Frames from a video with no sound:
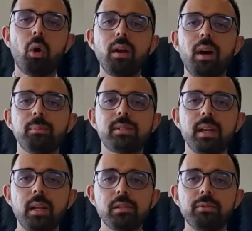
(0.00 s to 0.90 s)

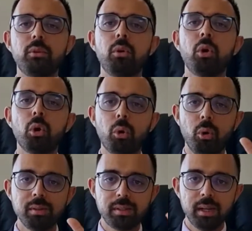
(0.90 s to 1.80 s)
CONARB stands for
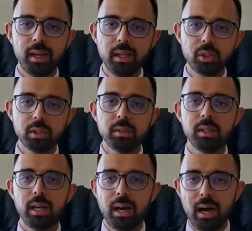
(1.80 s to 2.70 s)

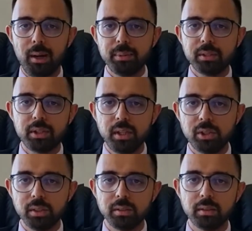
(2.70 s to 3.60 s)
Conciliation
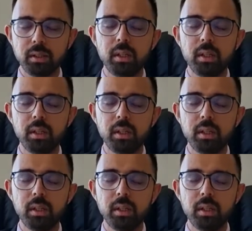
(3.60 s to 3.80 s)
Arbitration.